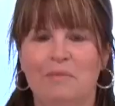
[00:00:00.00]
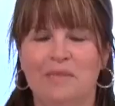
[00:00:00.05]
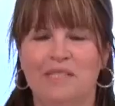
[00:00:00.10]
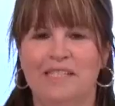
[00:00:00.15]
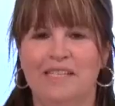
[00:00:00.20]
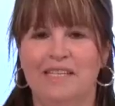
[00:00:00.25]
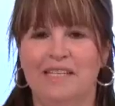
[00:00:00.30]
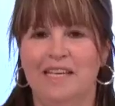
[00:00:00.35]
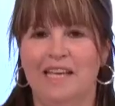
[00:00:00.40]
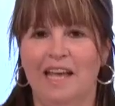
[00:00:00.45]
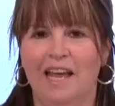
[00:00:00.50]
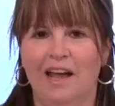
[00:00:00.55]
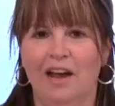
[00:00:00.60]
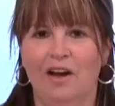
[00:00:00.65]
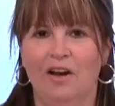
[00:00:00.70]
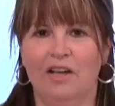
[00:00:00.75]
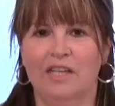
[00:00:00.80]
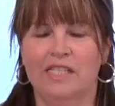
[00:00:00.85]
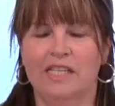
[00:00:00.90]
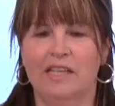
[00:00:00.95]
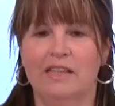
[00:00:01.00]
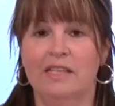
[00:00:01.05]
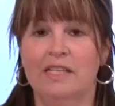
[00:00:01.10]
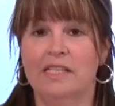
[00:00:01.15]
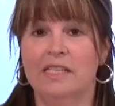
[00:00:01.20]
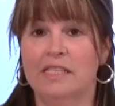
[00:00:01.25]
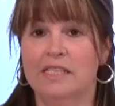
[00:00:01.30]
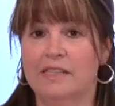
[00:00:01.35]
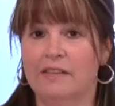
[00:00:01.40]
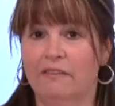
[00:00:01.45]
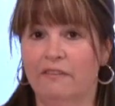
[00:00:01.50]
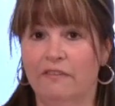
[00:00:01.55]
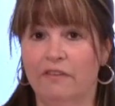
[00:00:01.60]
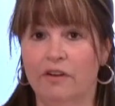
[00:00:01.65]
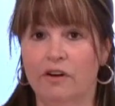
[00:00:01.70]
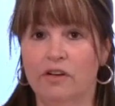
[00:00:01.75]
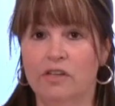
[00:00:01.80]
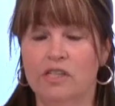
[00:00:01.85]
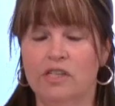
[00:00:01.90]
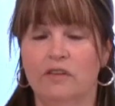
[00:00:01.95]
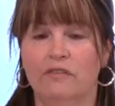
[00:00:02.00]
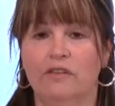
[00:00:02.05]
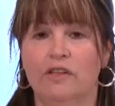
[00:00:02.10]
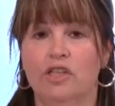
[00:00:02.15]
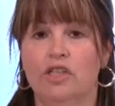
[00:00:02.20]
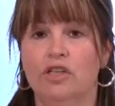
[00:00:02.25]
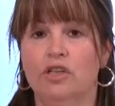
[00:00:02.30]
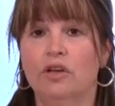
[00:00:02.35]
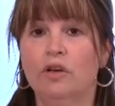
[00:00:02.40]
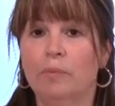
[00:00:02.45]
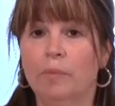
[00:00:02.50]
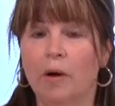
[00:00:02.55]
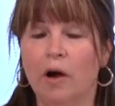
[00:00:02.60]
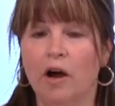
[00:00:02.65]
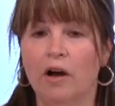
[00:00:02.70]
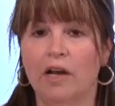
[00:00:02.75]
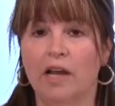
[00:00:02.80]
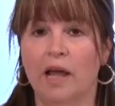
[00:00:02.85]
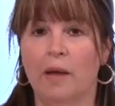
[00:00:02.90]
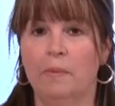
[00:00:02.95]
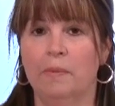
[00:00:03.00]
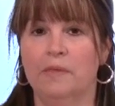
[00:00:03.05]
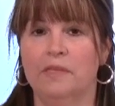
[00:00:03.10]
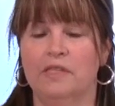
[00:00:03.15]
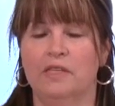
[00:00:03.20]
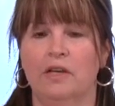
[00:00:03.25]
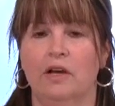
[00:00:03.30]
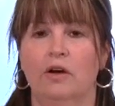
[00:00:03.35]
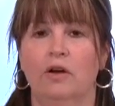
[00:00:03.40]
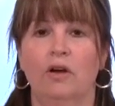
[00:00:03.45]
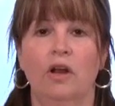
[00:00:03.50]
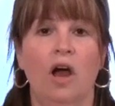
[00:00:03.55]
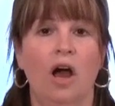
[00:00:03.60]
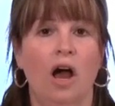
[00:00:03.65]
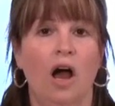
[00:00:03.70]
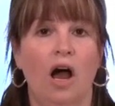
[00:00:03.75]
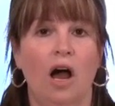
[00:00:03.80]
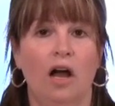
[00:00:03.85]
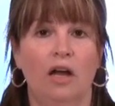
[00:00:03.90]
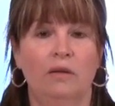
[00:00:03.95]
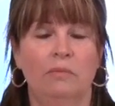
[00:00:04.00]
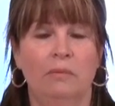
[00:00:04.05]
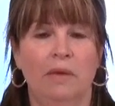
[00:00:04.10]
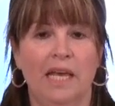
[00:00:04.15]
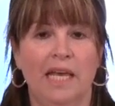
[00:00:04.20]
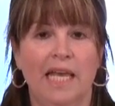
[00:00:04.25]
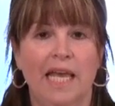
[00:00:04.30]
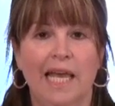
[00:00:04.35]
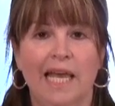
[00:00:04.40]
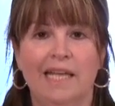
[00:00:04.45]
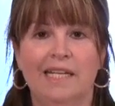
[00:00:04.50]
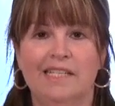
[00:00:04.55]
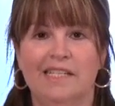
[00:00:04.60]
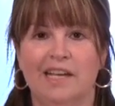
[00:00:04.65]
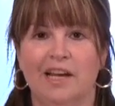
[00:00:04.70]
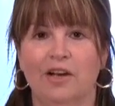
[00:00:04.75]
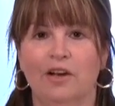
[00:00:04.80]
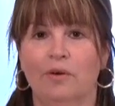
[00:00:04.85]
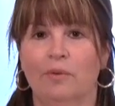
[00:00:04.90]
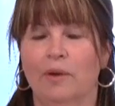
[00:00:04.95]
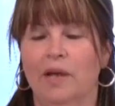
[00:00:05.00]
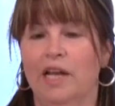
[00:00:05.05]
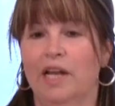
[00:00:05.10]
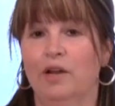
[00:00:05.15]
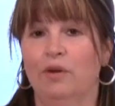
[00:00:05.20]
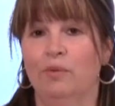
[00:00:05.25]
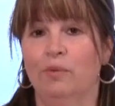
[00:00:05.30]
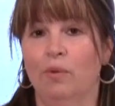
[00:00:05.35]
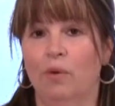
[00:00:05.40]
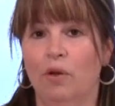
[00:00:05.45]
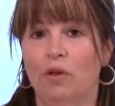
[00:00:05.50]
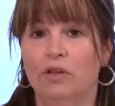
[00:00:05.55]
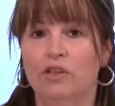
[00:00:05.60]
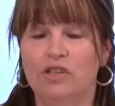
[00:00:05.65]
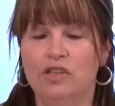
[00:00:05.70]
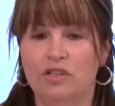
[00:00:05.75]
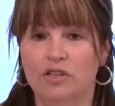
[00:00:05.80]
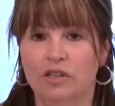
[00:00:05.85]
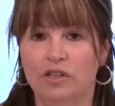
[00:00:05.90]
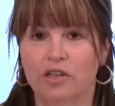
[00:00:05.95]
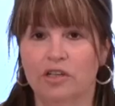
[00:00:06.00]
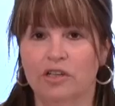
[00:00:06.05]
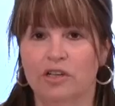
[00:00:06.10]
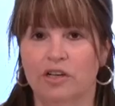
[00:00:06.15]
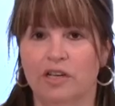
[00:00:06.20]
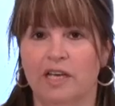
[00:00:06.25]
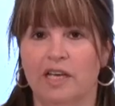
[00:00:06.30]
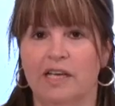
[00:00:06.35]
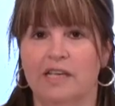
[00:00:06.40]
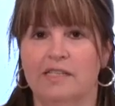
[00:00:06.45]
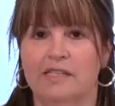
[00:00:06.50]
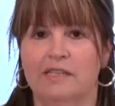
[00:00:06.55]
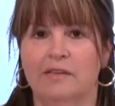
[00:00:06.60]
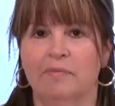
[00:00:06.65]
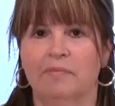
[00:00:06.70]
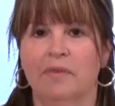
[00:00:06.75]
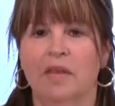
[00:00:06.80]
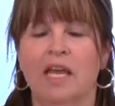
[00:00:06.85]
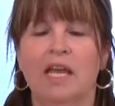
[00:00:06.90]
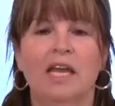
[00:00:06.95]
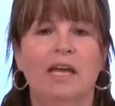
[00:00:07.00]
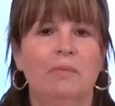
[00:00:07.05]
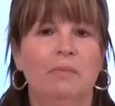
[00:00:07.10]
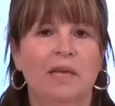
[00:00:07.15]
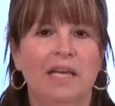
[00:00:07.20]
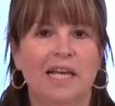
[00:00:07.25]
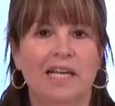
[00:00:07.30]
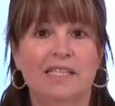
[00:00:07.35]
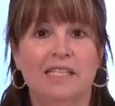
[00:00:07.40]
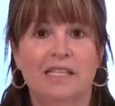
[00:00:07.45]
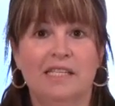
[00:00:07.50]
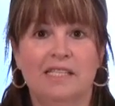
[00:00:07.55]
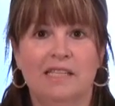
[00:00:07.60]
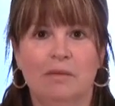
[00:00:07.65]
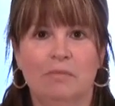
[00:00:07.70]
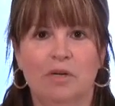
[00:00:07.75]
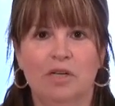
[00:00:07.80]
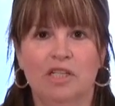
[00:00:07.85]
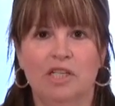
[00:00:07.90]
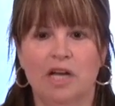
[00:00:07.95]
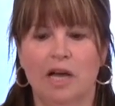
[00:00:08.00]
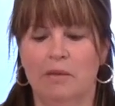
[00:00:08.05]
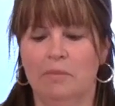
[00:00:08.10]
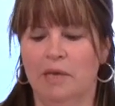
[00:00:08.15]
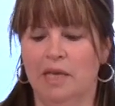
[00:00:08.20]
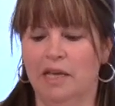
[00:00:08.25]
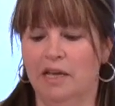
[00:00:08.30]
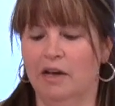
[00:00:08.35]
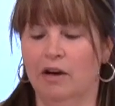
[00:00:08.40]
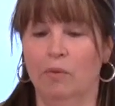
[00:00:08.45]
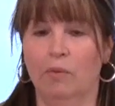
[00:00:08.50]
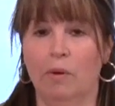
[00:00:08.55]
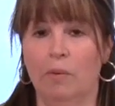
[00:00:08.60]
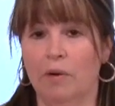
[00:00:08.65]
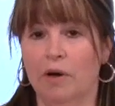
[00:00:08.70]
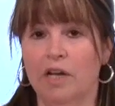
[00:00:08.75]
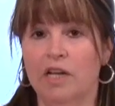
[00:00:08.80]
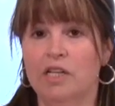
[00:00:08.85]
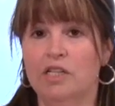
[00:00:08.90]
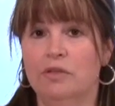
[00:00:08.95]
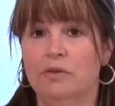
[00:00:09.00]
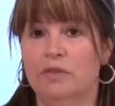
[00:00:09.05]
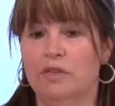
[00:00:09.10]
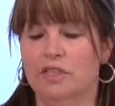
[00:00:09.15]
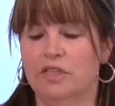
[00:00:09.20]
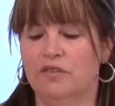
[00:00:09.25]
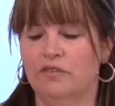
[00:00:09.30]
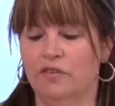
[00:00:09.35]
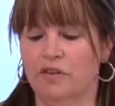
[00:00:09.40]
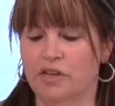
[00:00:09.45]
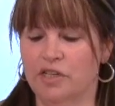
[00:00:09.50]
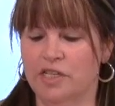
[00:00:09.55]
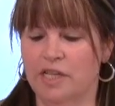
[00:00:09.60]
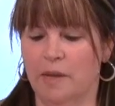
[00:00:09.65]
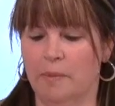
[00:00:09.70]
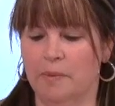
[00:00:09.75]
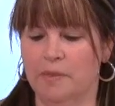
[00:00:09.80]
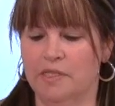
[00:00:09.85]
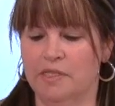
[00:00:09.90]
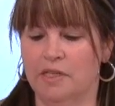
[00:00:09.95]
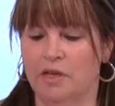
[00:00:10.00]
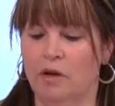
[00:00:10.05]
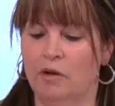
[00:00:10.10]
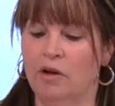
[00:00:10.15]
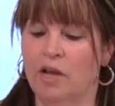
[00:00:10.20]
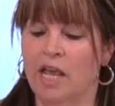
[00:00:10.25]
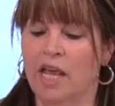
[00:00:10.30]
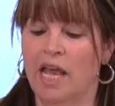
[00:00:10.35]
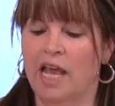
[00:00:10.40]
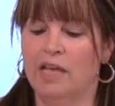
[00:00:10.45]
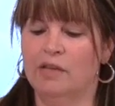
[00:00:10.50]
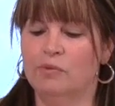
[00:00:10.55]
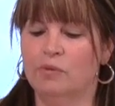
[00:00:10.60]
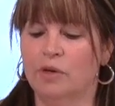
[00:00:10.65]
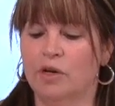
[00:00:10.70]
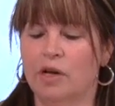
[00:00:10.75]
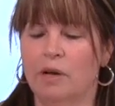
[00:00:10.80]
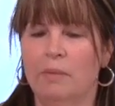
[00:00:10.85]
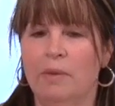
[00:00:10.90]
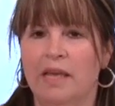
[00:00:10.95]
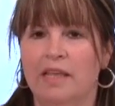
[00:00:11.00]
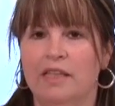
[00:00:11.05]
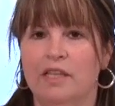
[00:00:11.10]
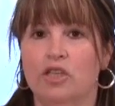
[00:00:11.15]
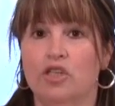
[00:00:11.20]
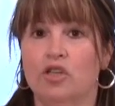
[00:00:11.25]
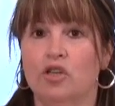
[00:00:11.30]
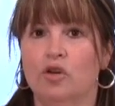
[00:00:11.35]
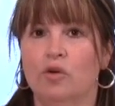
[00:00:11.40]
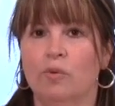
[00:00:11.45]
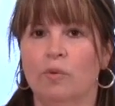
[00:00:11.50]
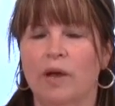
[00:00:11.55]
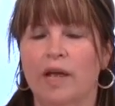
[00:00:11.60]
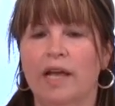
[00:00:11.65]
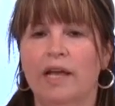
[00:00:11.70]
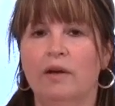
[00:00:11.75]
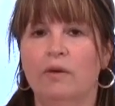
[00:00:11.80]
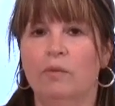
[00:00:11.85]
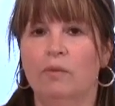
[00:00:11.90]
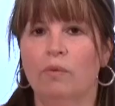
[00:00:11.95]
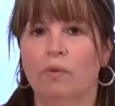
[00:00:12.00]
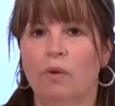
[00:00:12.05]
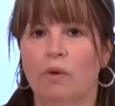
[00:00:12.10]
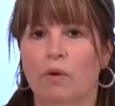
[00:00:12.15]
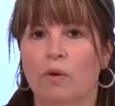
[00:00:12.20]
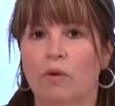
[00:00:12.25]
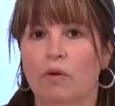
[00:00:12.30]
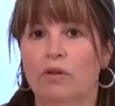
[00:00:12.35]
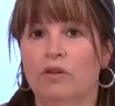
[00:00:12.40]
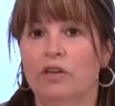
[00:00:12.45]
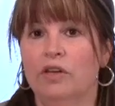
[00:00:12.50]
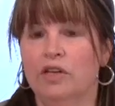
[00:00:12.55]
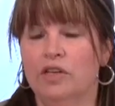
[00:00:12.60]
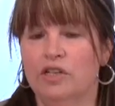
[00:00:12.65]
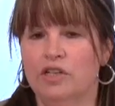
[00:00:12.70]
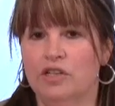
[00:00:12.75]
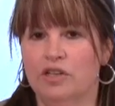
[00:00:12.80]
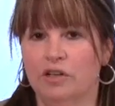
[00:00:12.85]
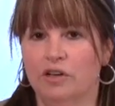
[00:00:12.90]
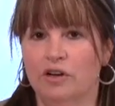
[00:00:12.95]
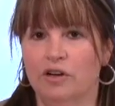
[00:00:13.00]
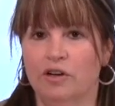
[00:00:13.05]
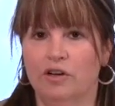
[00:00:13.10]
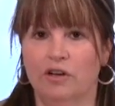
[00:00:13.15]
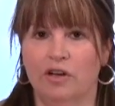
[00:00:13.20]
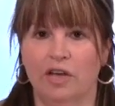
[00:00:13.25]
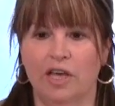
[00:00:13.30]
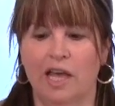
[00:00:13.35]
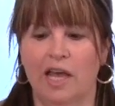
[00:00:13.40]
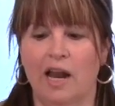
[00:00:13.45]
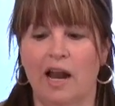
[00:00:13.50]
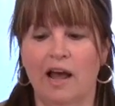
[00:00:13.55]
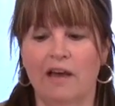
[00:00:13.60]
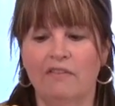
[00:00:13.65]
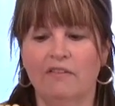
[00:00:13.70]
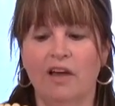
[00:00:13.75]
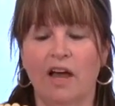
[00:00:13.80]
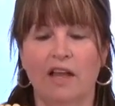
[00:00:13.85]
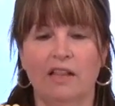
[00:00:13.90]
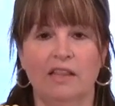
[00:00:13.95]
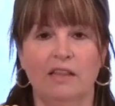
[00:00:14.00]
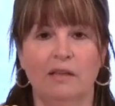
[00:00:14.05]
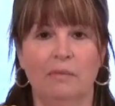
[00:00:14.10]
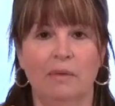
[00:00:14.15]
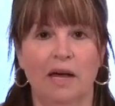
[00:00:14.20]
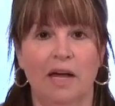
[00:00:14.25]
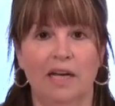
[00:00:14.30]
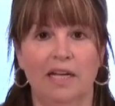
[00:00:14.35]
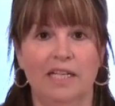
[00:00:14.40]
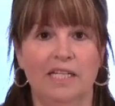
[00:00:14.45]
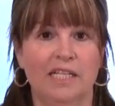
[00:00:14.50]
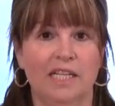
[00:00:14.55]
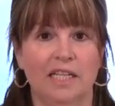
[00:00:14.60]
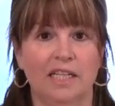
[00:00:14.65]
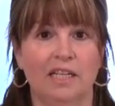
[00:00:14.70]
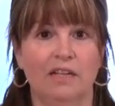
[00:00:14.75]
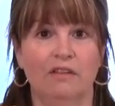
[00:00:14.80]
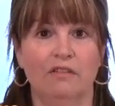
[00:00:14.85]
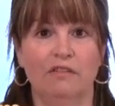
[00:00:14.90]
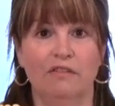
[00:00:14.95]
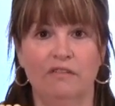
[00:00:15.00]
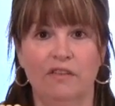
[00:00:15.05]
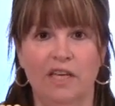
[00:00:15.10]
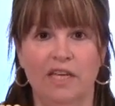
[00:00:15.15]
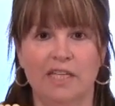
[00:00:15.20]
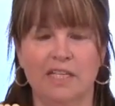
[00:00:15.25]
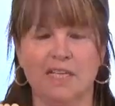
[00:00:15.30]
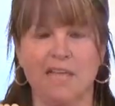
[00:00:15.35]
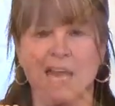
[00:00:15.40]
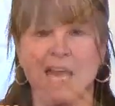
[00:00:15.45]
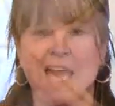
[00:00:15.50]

I'm Cindy Harris, and this is the first of a two-part episode on making and decorating rolled sugar cookies. Because it's summertime here, what we're going to do in this first episode is we're going to make this great rolled sugar cookie, and I've cut them out into little feet.